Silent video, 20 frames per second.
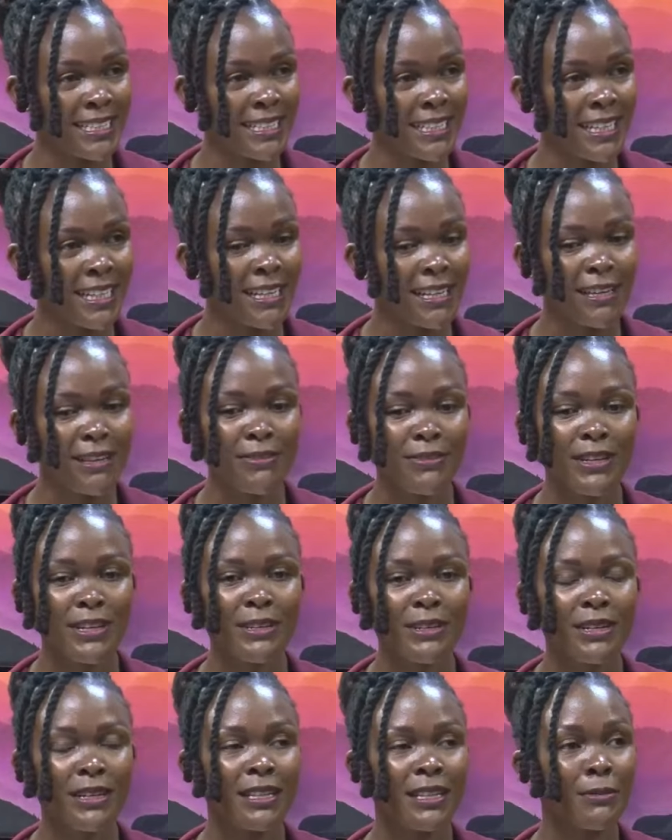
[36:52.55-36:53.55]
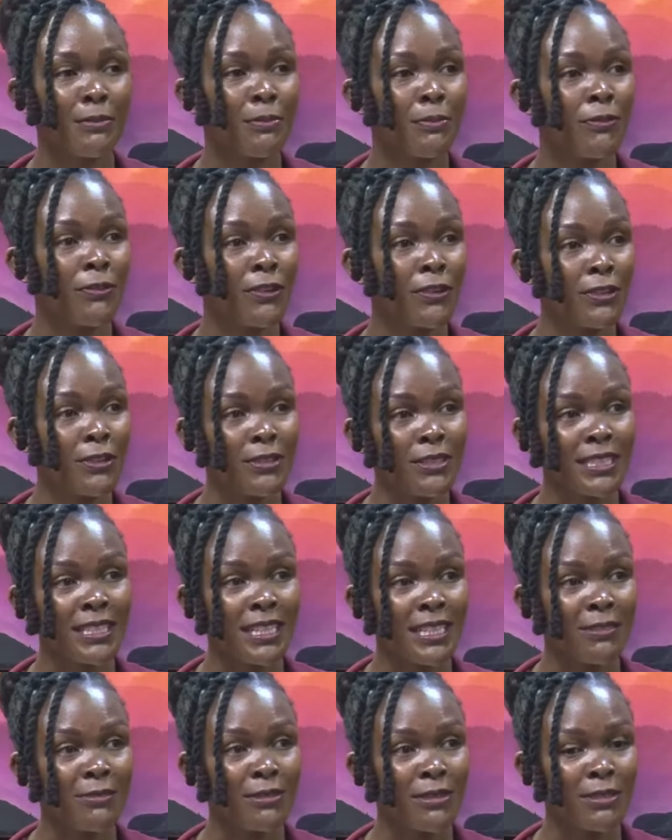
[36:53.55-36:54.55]
Even the photos
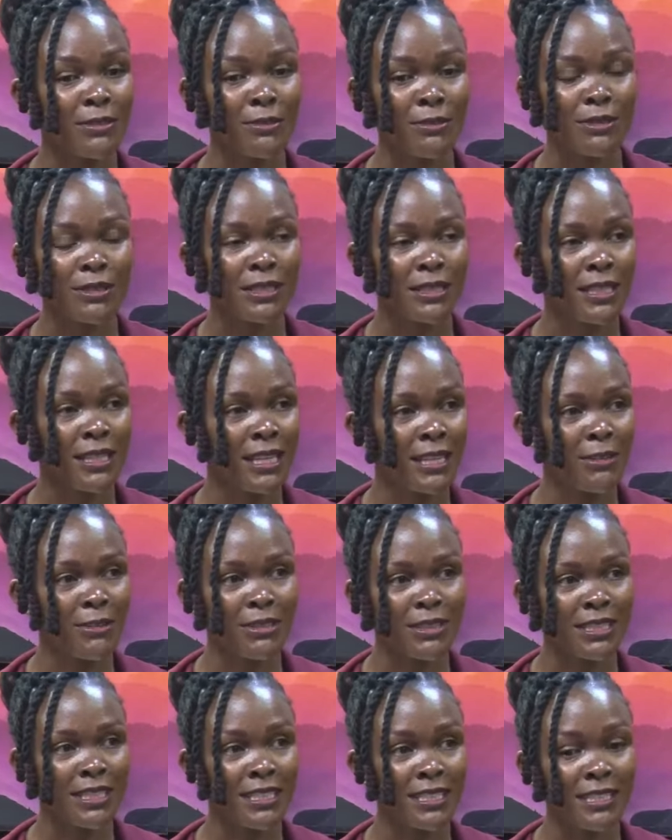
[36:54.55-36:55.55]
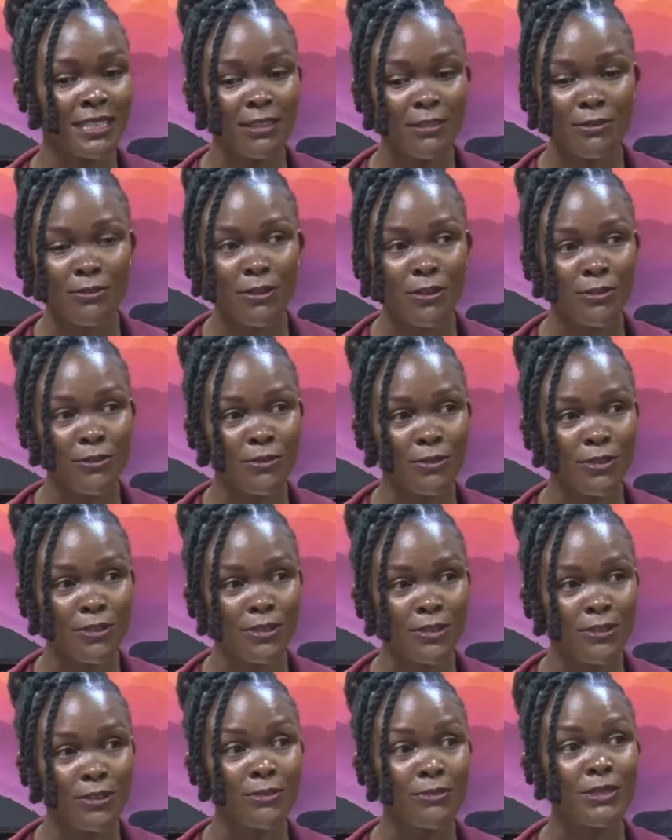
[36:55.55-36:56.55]
that we use, they are not just the phone photos.